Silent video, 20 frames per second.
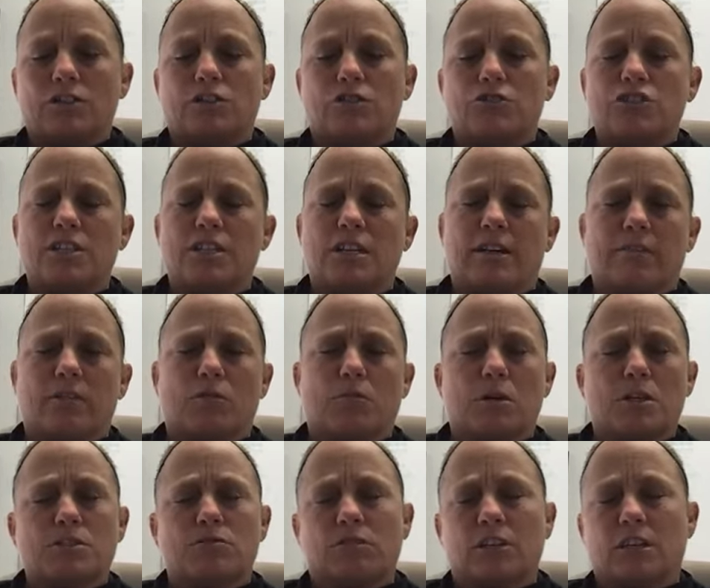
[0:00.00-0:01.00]
So she never
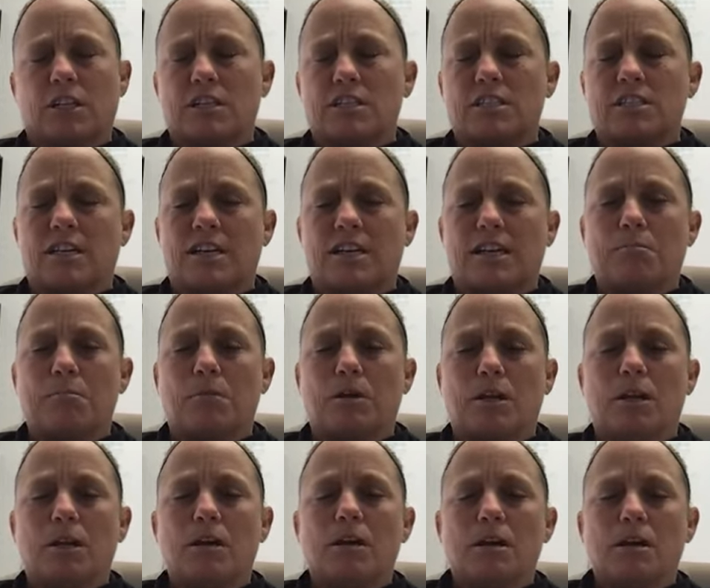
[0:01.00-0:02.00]
was really the same,
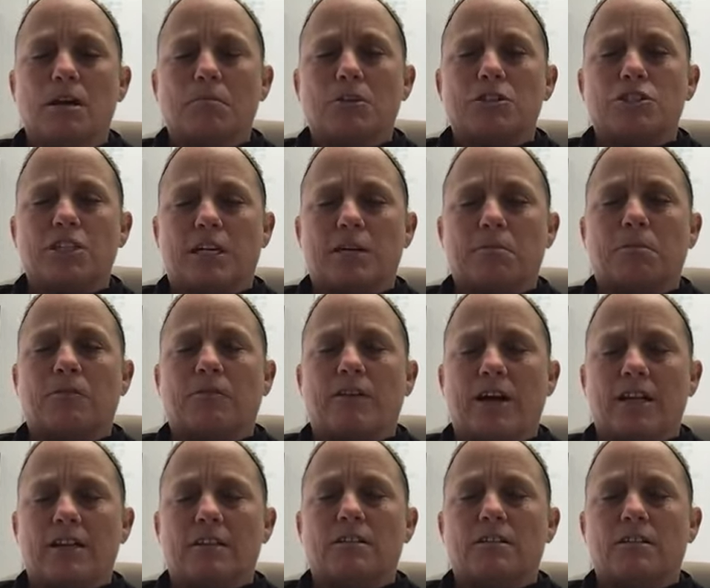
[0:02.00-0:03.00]
but she can
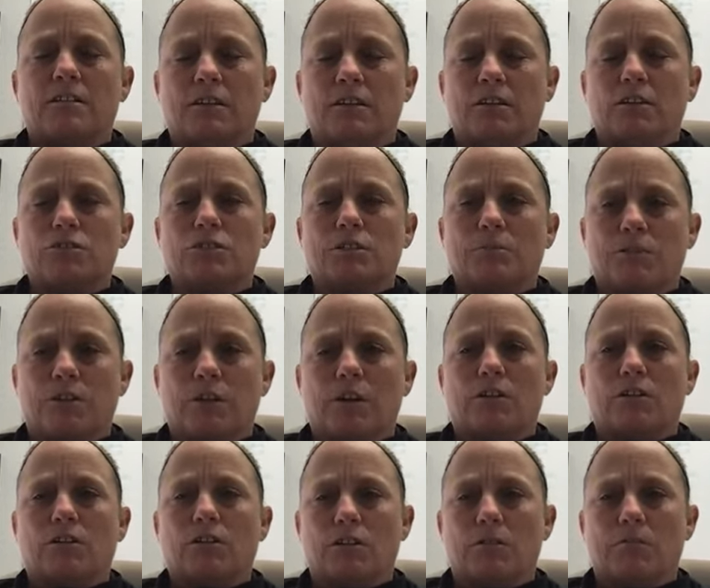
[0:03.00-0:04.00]
provide, you know, some
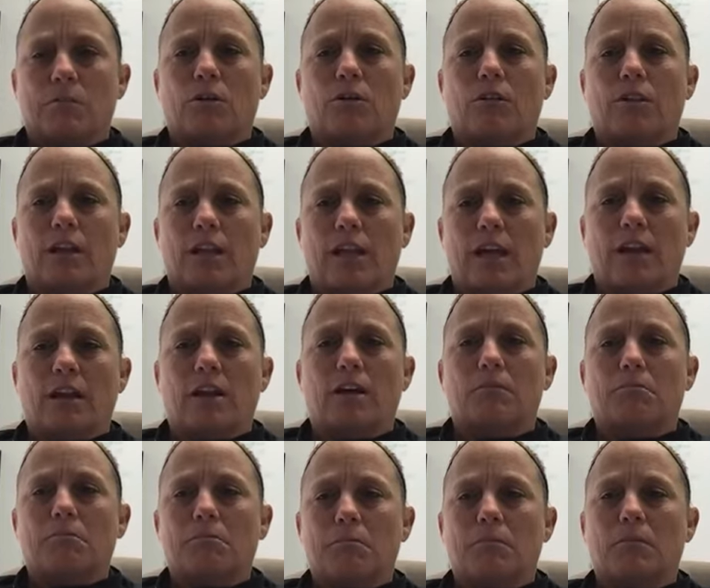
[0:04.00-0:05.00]
thunder in the middle of the
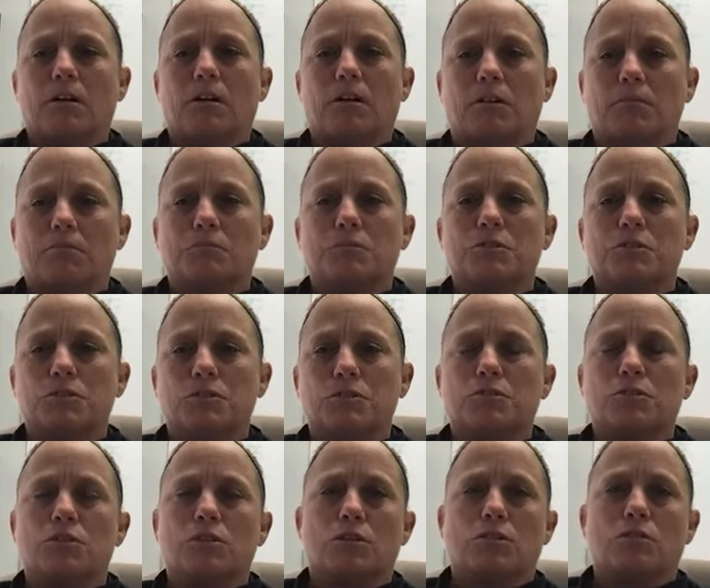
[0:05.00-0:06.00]
lineup too.
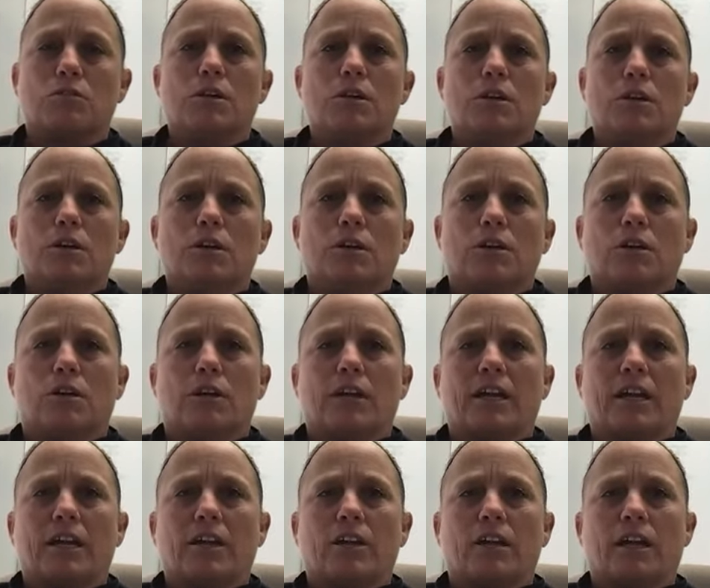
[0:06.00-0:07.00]
So her and
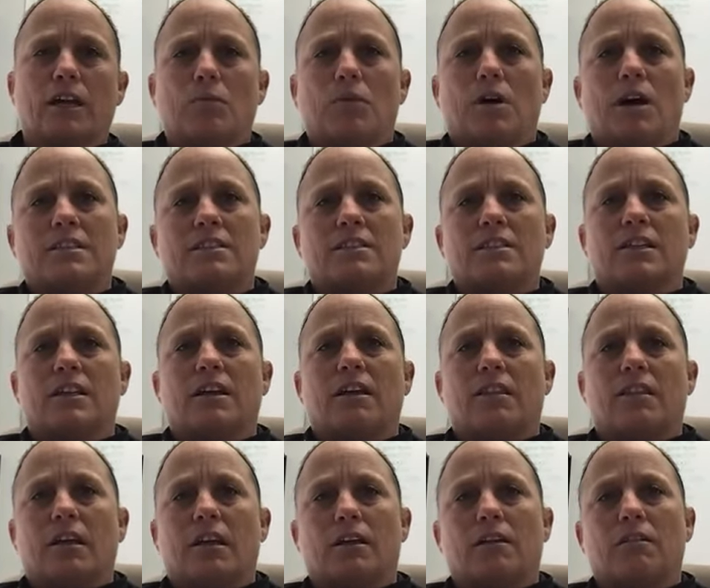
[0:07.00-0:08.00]
Caroline Watson, I
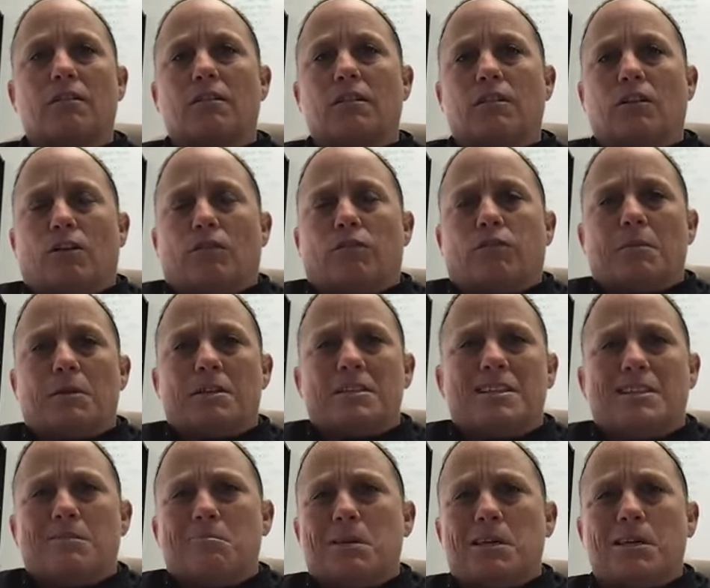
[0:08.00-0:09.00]
think, you know, from a
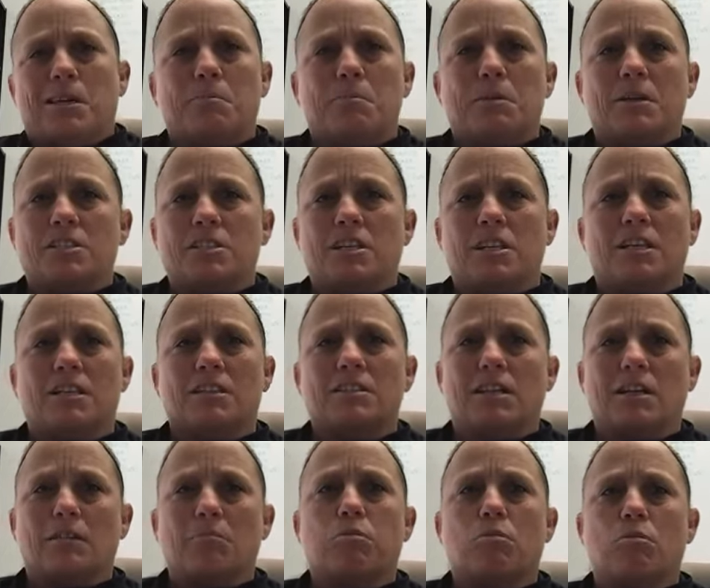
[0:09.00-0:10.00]
DP pitch hitting
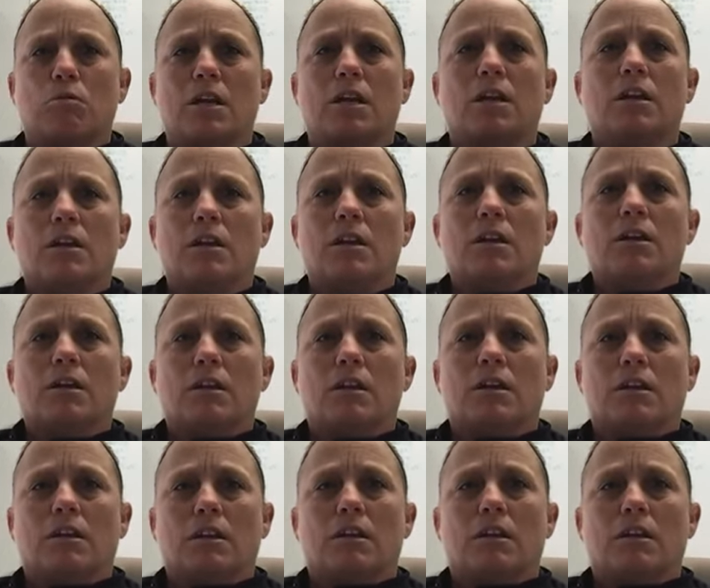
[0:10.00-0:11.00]
standpoint,
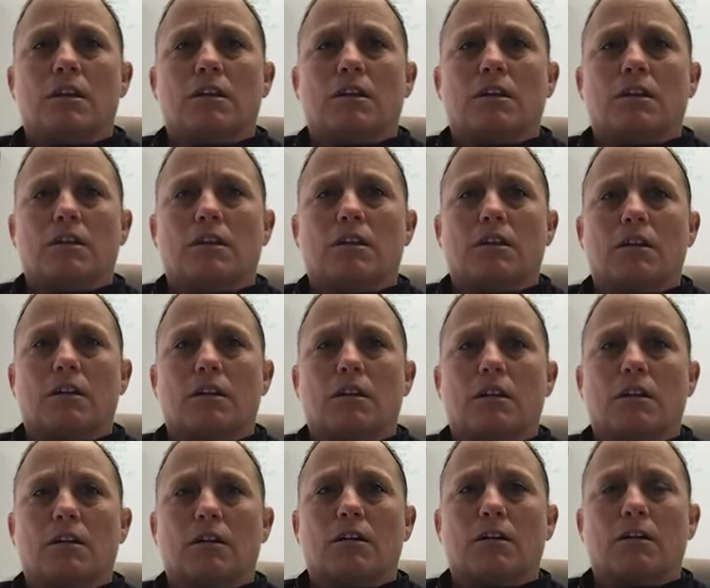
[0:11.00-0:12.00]
can
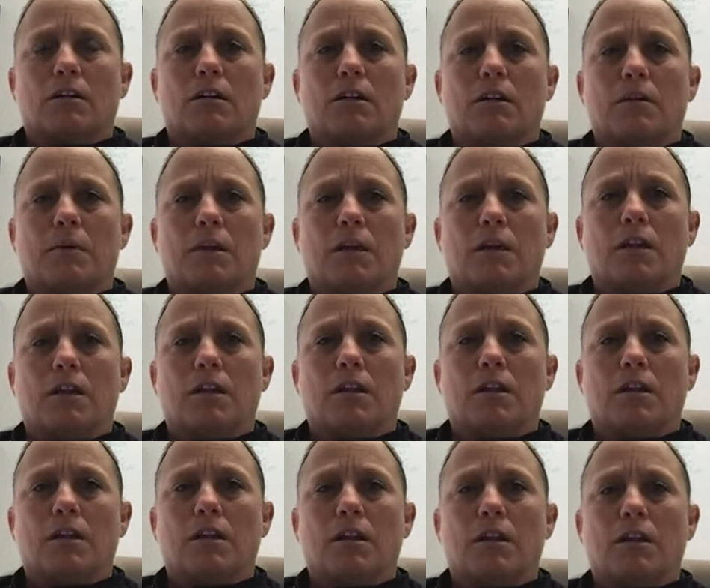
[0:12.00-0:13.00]
come in
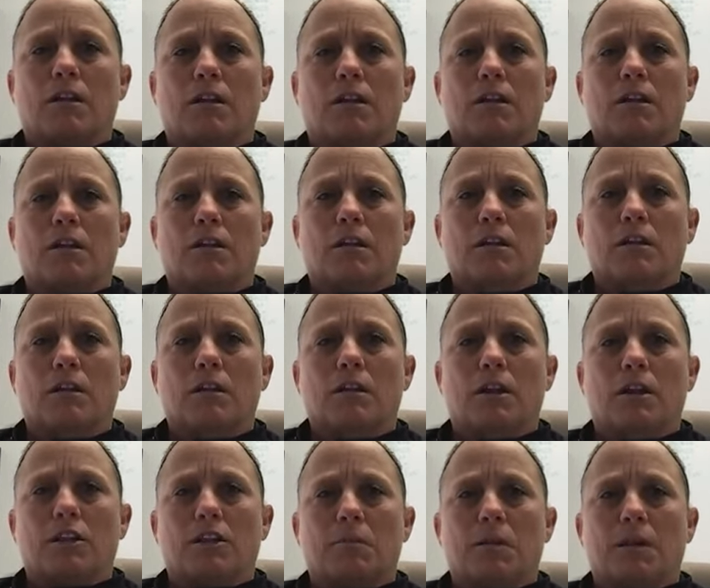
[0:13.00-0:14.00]
and
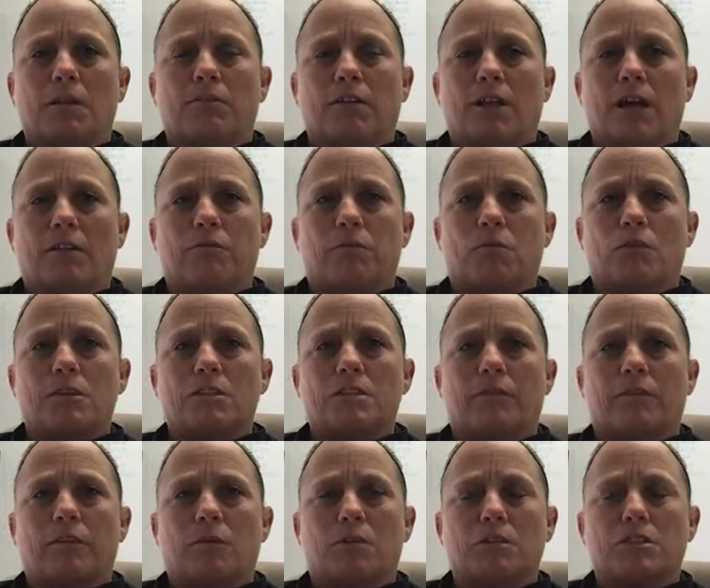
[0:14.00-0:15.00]
hit the big fly for us
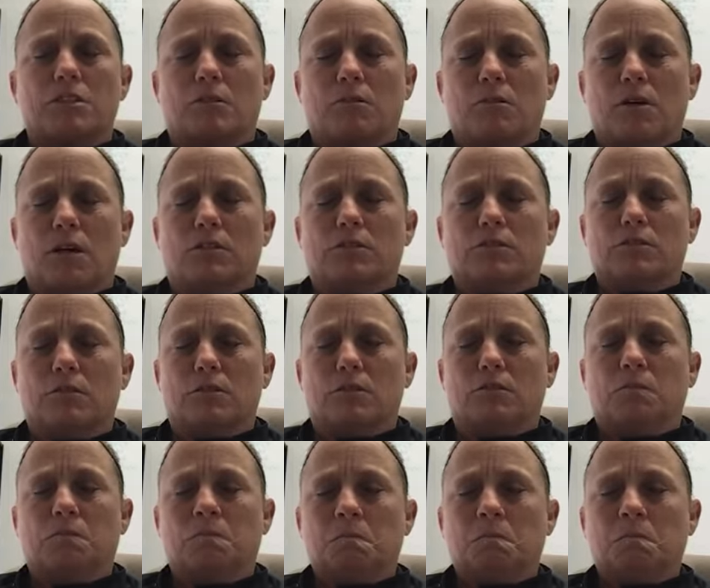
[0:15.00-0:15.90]
every once in a while. So